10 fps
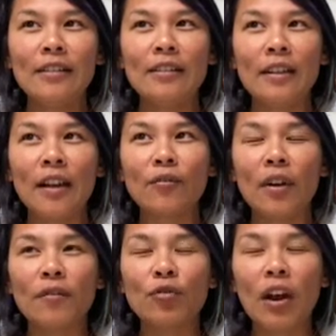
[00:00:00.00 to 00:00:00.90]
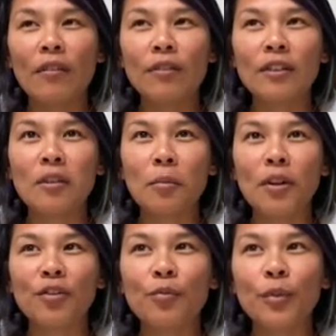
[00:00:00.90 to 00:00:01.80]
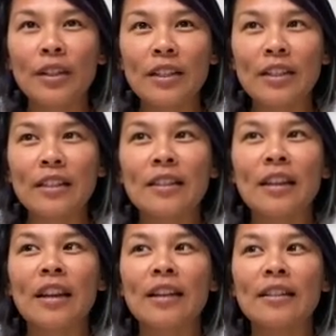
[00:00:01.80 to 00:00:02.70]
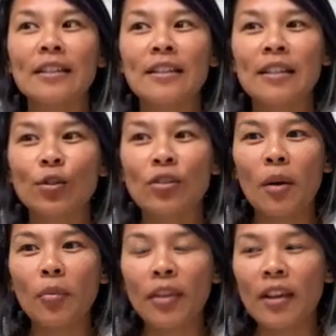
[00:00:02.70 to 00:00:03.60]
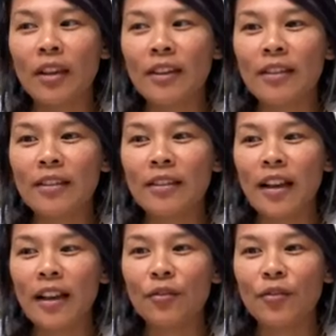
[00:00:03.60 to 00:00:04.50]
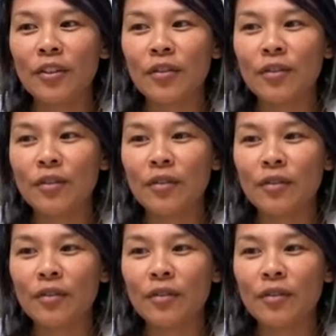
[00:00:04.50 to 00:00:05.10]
like I've, I've traveled in a bunch of places and there's something that just